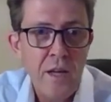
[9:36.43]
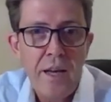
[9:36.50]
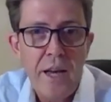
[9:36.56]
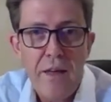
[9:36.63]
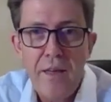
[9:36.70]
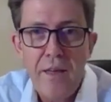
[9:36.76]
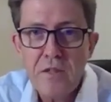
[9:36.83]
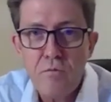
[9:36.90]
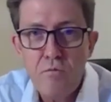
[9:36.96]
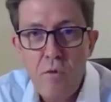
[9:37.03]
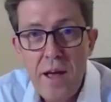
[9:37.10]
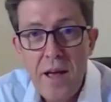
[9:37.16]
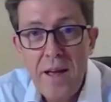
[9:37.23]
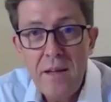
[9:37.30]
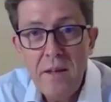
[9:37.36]
Now that's
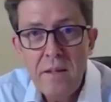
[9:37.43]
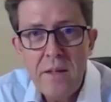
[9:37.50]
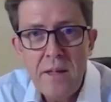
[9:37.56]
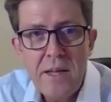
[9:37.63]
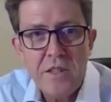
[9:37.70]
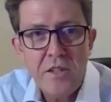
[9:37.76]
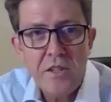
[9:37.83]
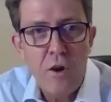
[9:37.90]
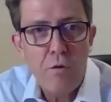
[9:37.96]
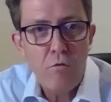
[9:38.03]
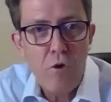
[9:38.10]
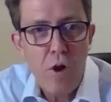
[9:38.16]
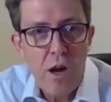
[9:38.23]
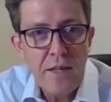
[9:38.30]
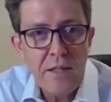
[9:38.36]
rare, it's not
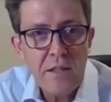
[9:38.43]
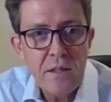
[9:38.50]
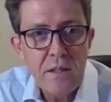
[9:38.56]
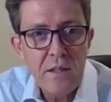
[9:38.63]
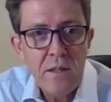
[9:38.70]
right,